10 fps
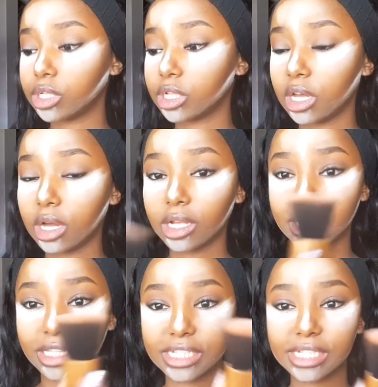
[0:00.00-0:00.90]
using
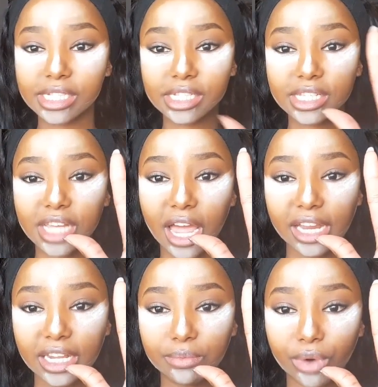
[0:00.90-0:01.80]
this
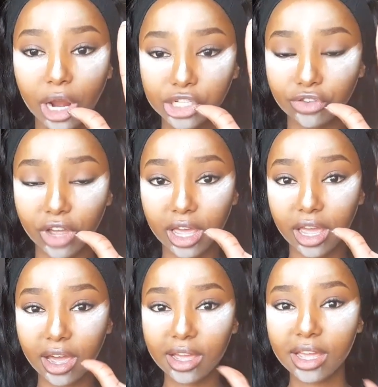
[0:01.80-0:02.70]
tiny brush over
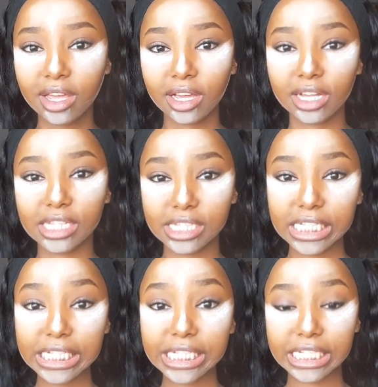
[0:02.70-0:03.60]
here,
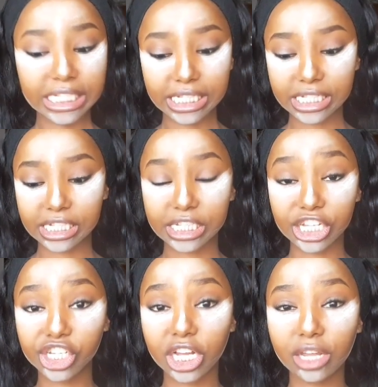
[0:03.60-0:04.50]
and this is
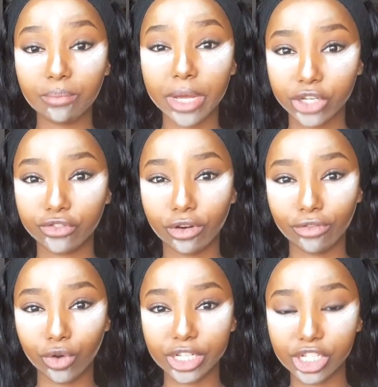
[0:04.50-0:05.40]
essentially meant for
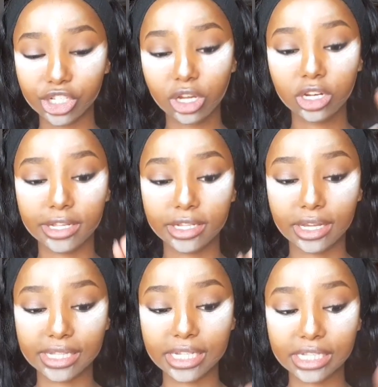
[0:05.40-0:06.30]
foundation. You
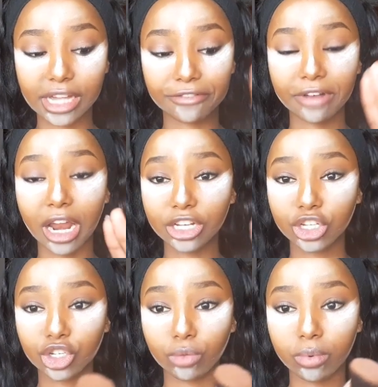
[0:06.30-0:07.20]
can see it's a
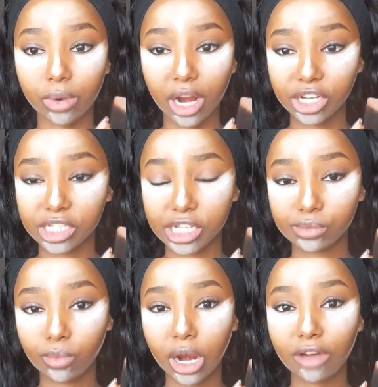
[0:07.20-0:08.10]
flat top brush, it's
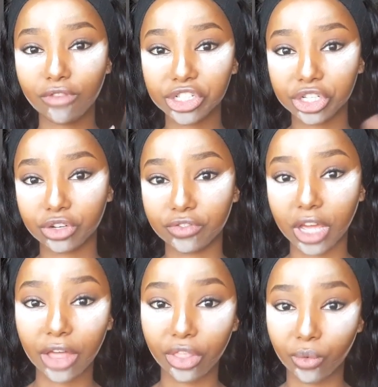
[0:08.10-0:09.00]
a smaller version of
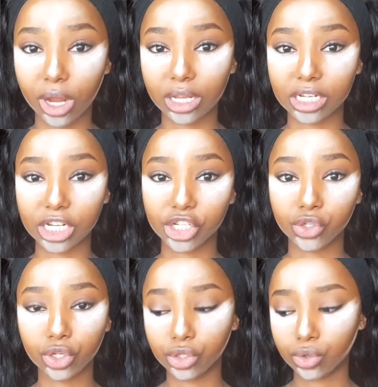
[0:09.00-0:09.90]
the other one that I
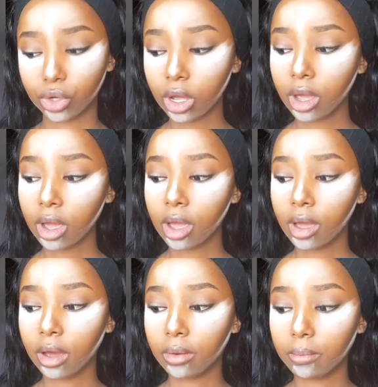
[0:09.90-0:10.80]
showed you,
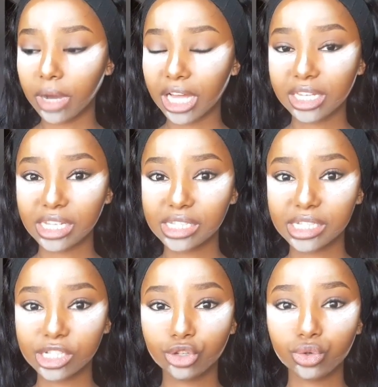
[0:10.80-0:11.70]
but
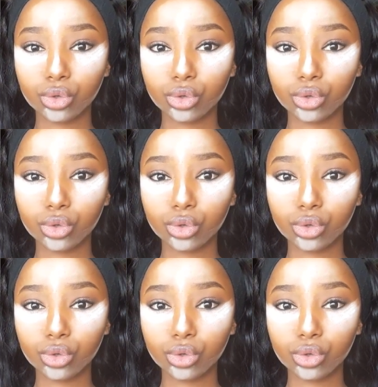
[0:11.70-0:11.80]
it's